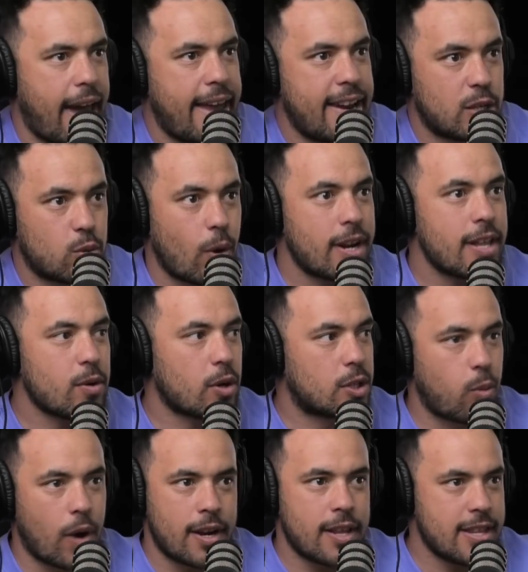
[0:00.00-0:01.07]
it's one
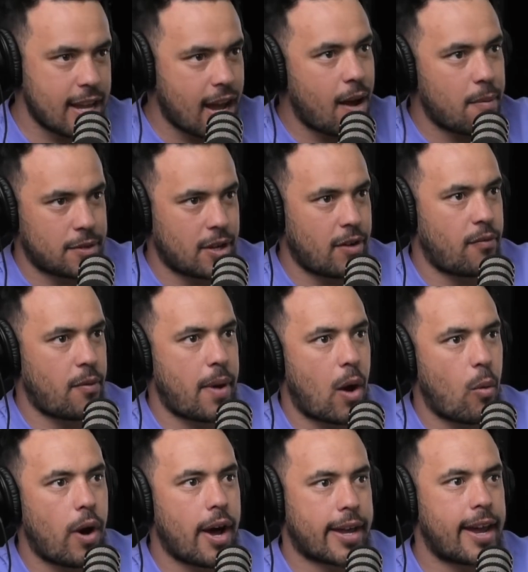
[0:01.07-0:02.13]
of the arms of about
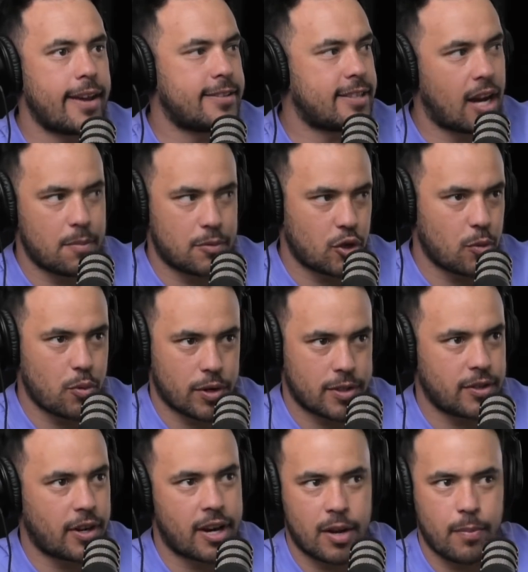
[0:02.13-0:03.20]
YKTR I'm super
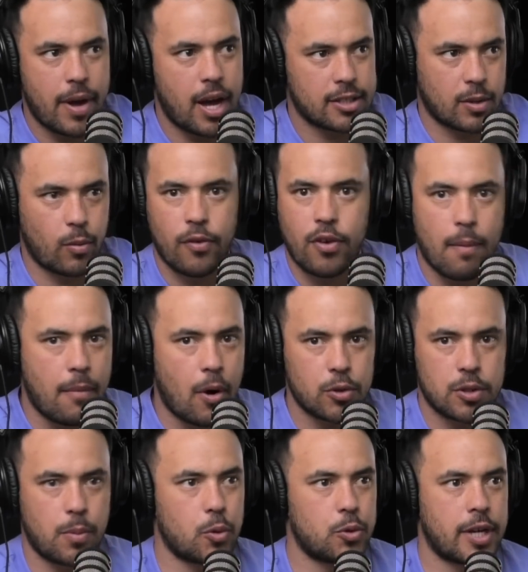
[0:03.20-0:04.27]
excited about. So we've got
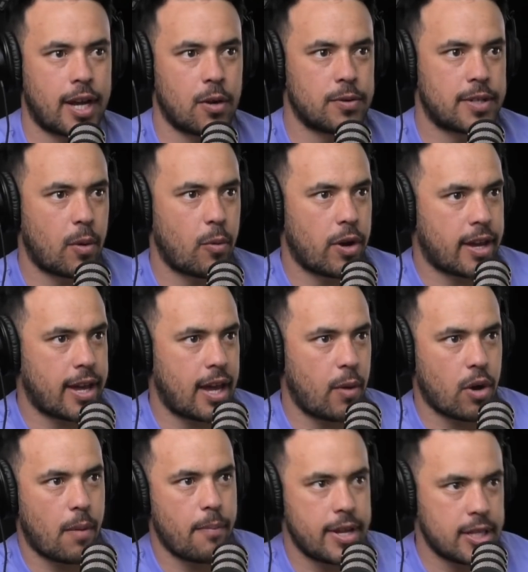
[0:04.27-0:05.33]
multiple channels that work here. We've got
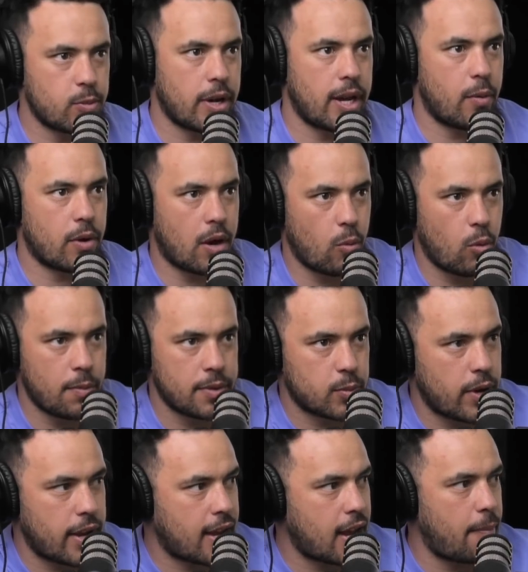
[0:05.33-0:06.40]
menswear, we've got women's wear
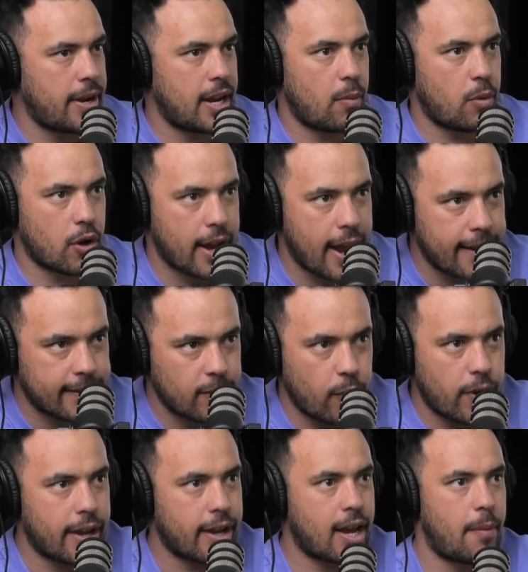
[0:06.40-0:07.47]
coming out, we've got
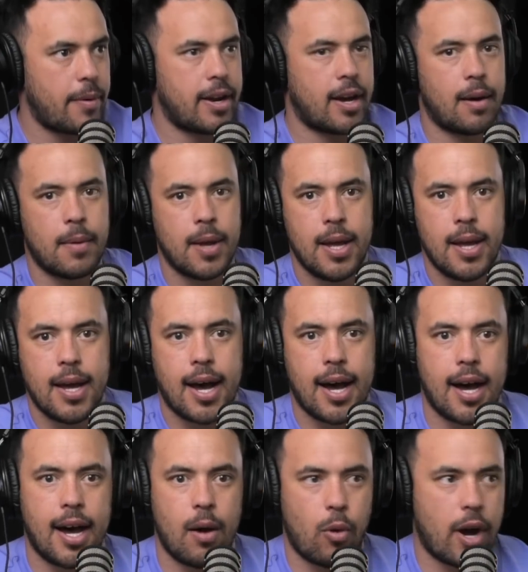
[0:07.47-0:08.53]
activewear coming out.
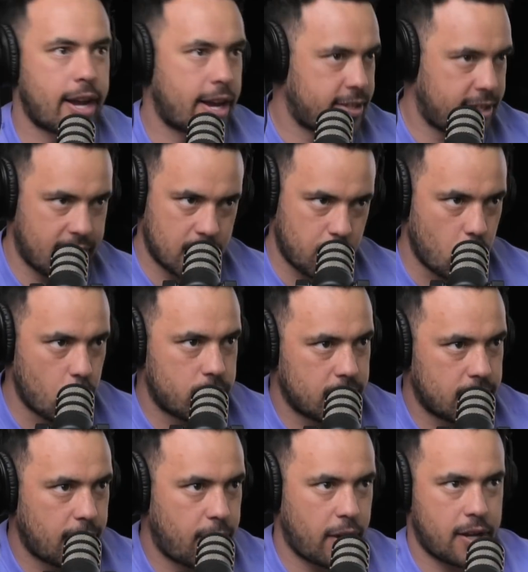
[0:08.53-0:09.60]
YKTR Sports is a
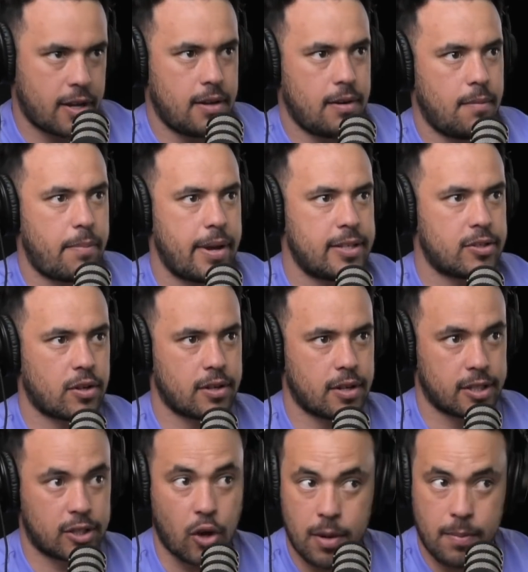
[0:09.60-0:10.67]
fucking beast on it. It's
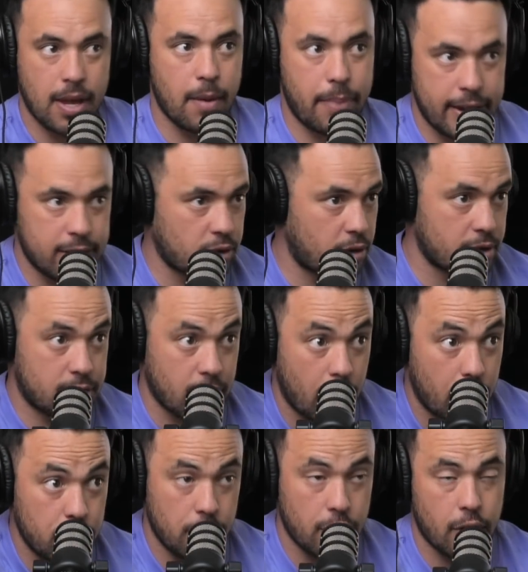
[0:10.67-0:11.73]
going to be a beast on its own.
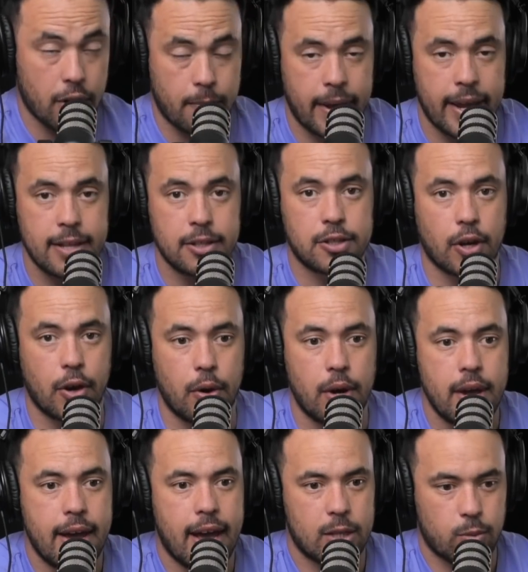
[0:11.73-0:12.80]
You know what I mean? So
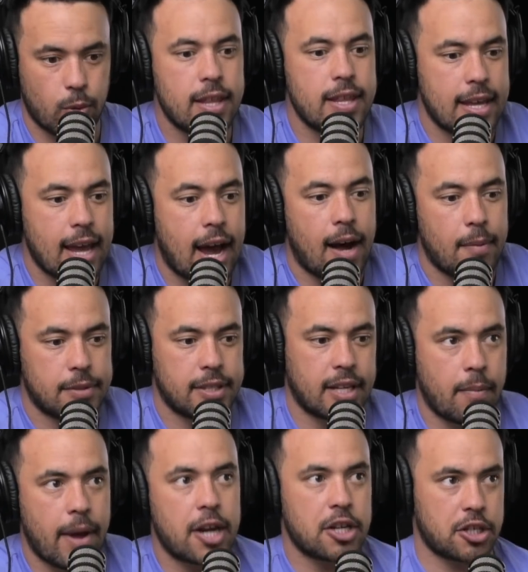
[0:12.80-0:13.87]
that's one of the arms that I'm
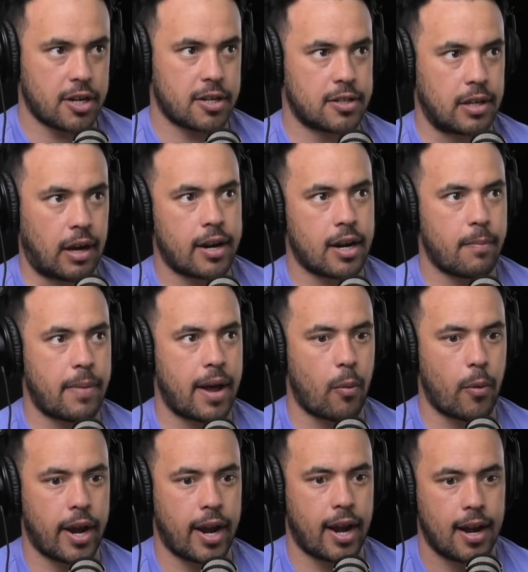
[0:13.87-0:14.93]
actually excited about.
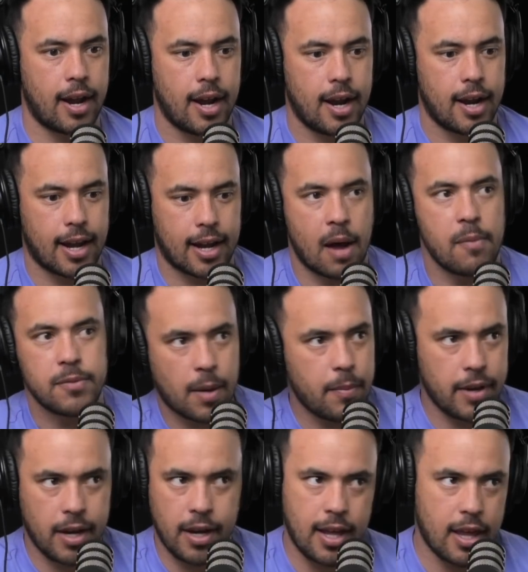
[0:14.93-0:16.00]
When like I'm jumping
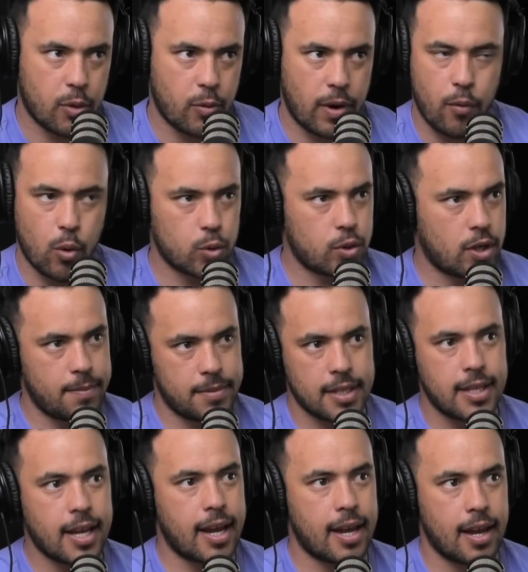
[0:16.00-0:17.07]
in there 3-4 times a
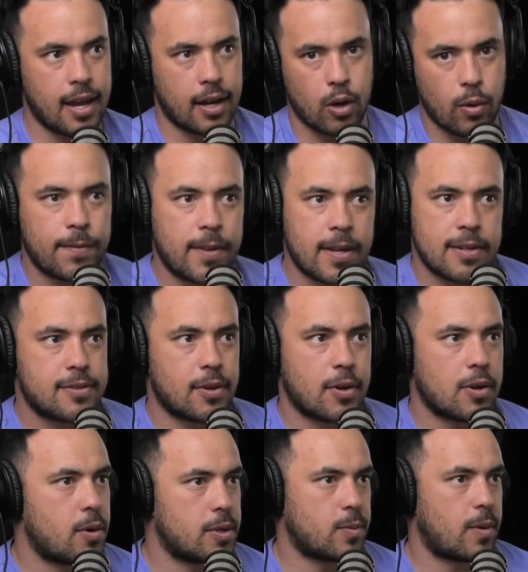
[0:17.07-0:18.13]
day, along with the Inner Circle
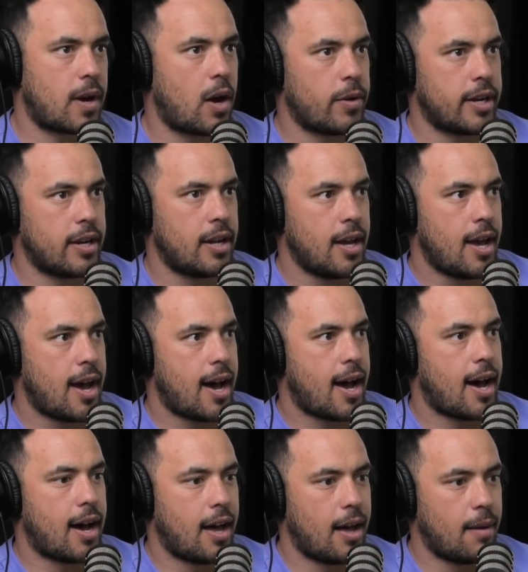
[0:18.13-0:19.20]
as well. And
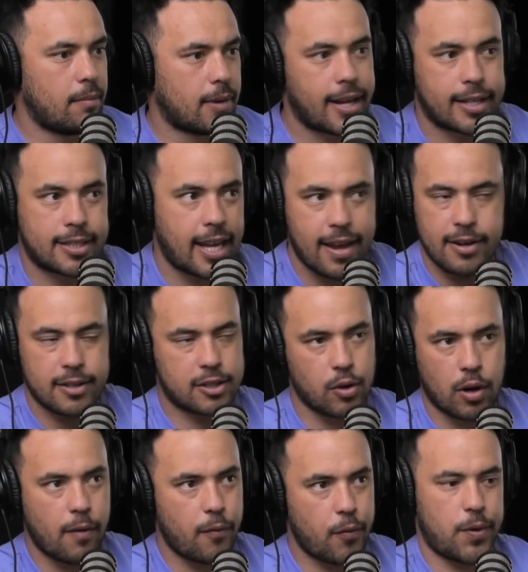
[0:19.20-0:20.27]
like say Inner Circle,
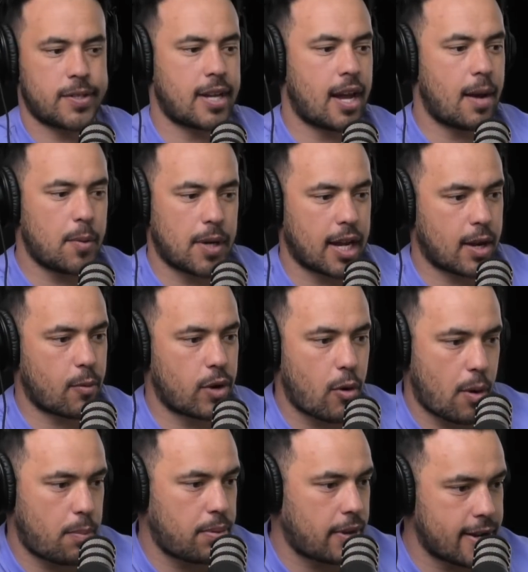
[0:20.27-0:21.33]
for example, like when I
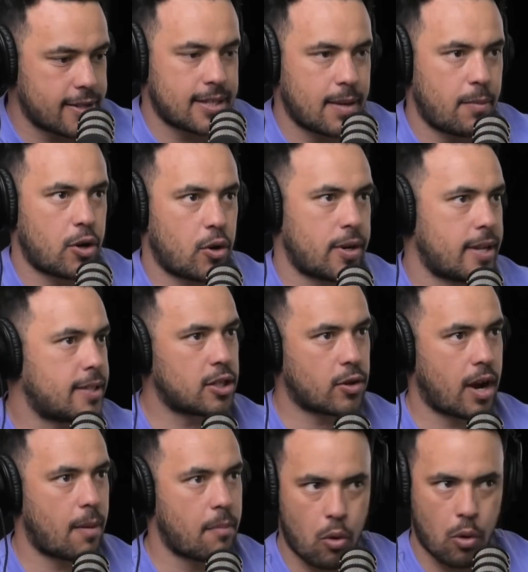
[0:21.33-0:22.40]
reply to someone on
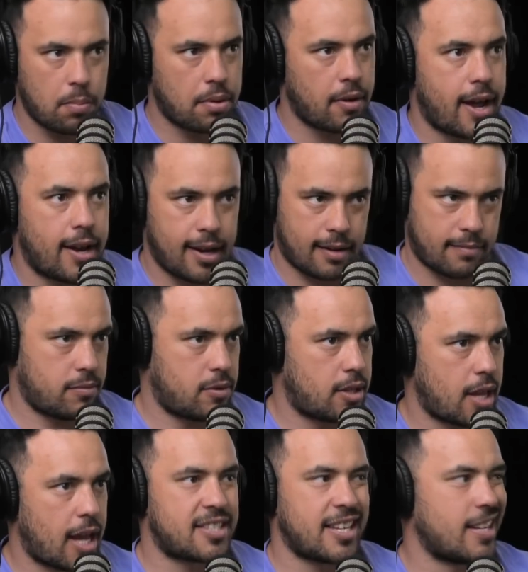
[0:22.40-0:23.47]
Instagram, I'll reply like a
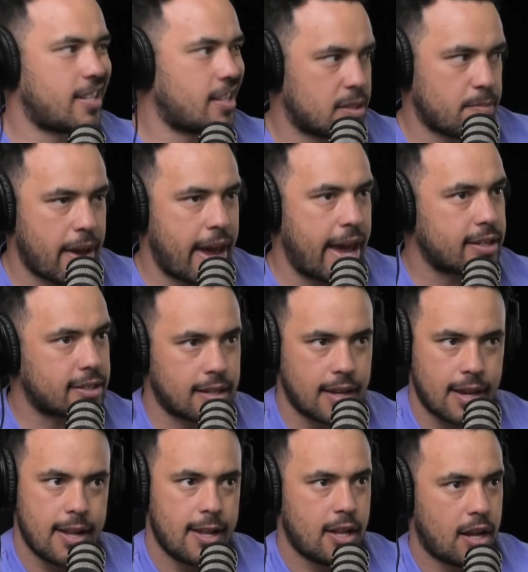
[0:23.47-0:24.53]
sentence max. Yeah.
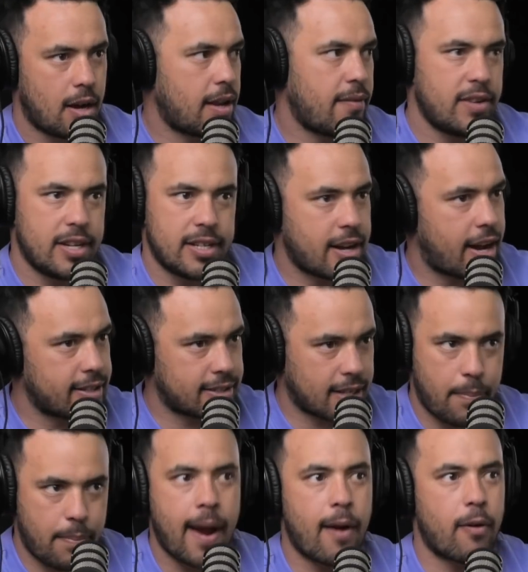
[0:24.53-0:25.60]
I'm giving these guys like
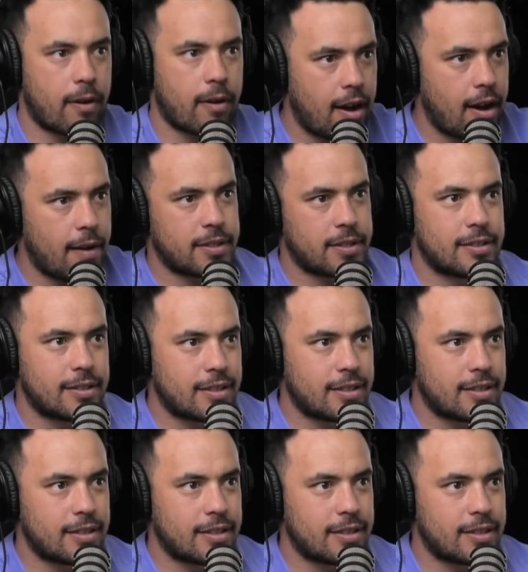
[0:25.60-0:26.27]
paragraphs and stuff.